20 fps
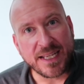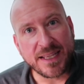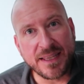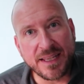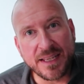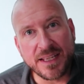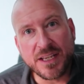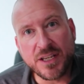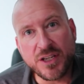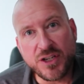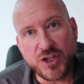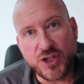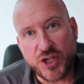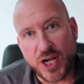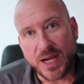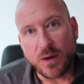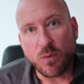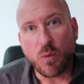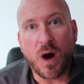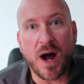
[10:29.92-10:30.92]
and the
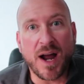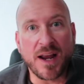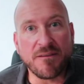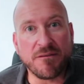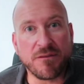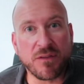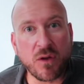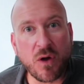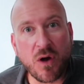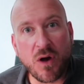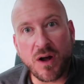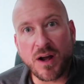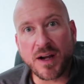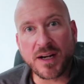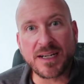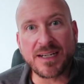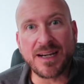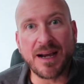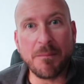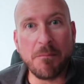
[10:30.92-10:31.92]
JY
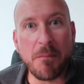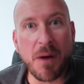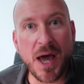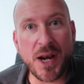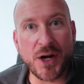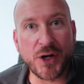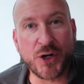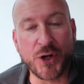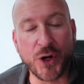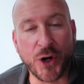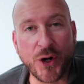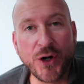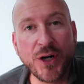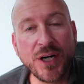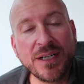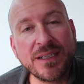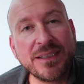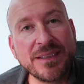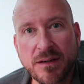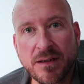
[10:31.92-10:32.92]
vlog moniker
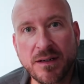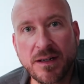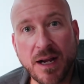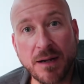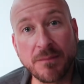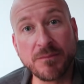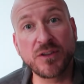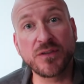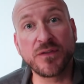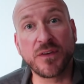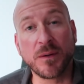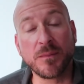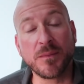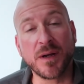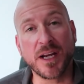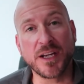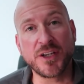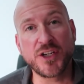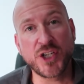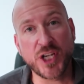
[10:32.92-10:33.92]
comes from
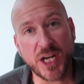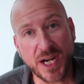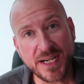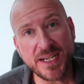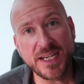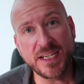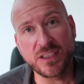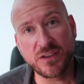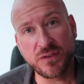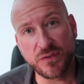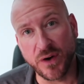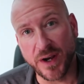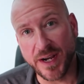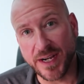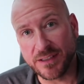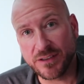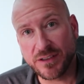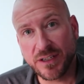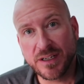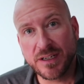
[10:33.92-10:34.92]
a Chinese
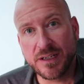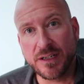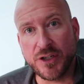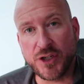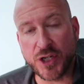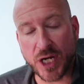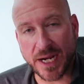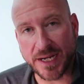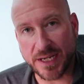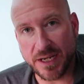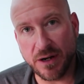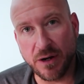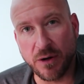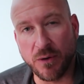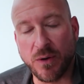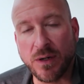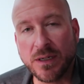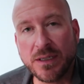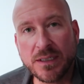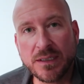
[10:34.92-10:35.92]
phrase,
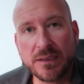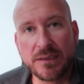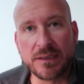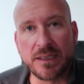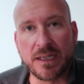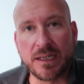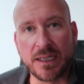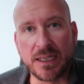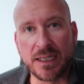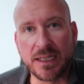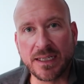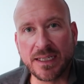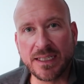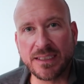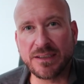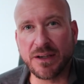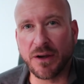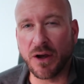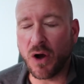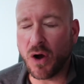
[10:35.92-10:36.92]
jiayou. Uh,
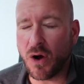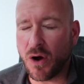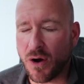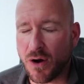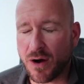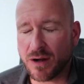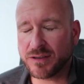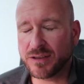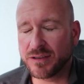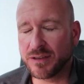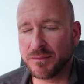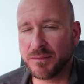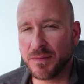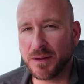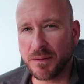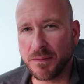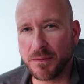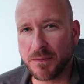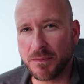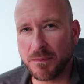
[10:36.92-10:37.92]
it's an
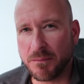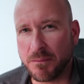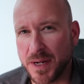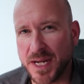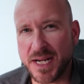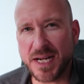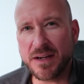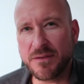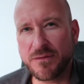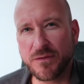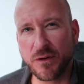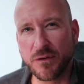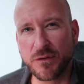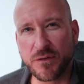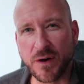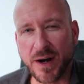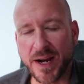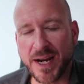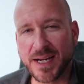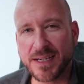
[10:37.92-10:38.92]
awesome, meaningful
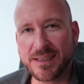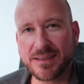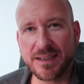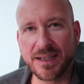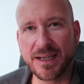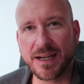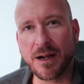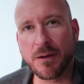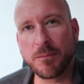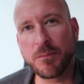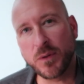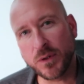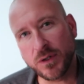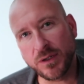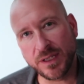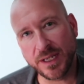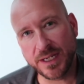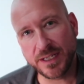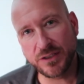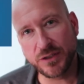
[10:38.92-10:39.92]
phrase, and I'll put a
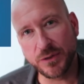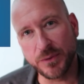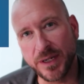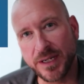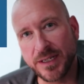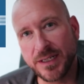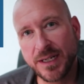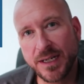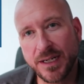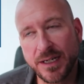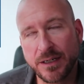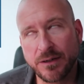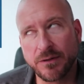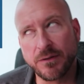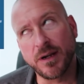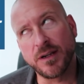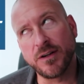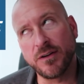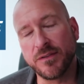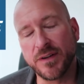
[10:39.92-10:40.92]
link to it
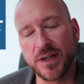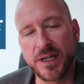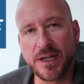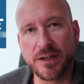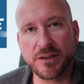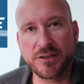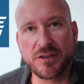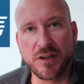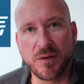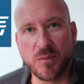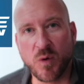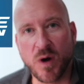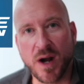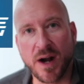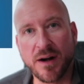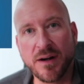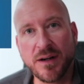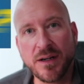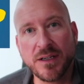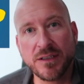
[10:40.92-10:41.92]
right over here
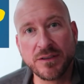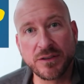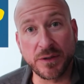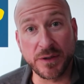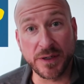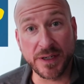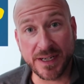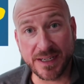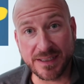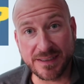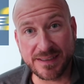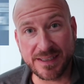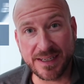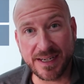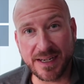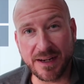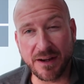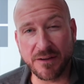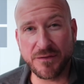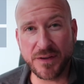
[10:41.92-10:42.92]
somewhere so that you can
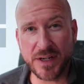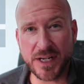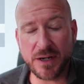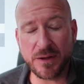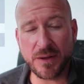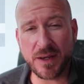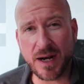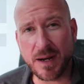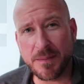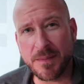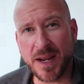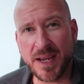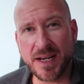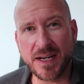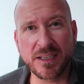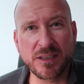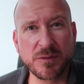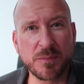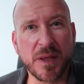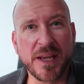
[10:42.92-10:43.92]
see a video that I made
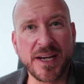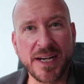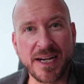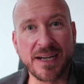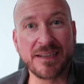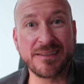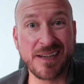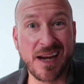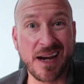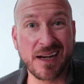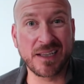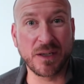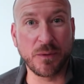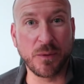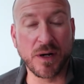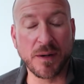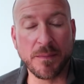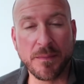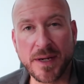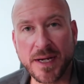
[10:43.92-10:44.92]
explaining exactly
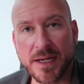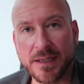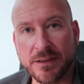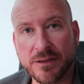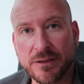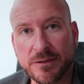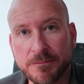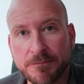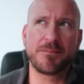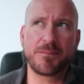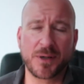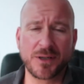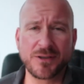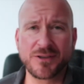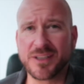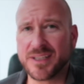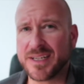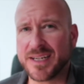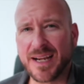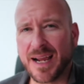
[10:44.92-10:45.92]
what it means.
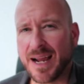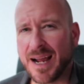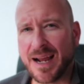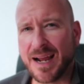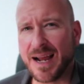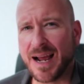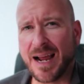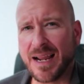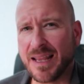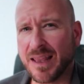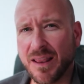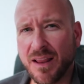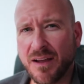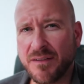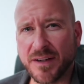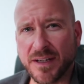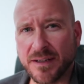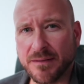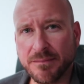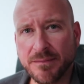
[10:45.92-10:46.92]
Personally, I
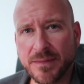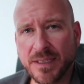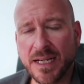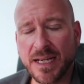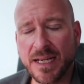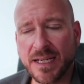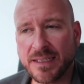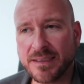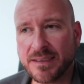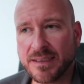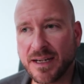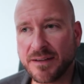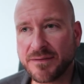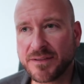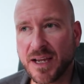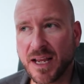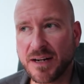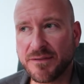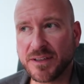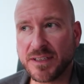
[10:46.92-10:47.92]
love it. And I've
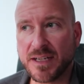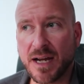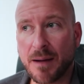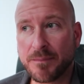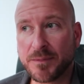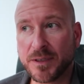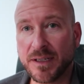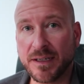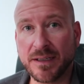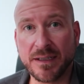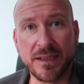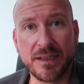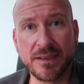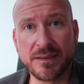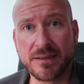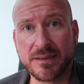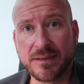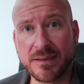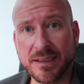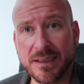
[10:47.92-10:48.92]
kind of adopted it
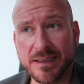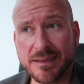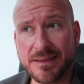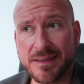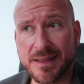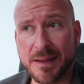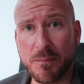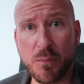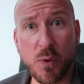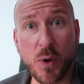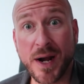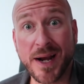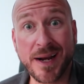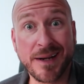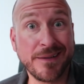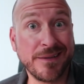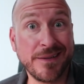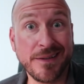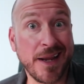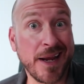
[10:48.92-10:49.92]
as, as the
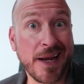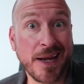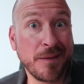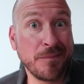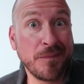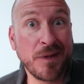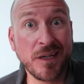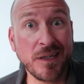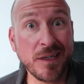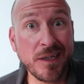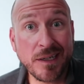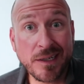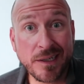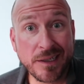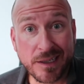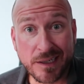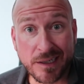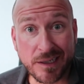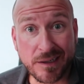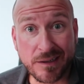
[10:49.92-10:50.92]
brand name
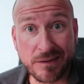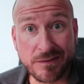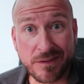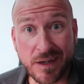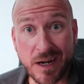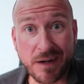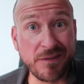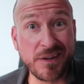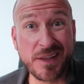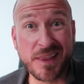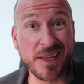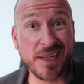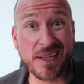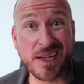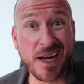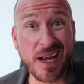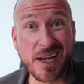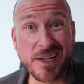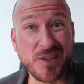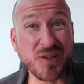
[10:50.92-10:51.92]
of everything
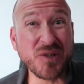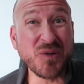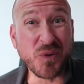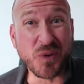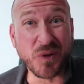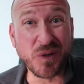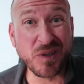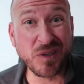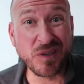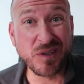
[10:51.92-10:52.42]
that I do.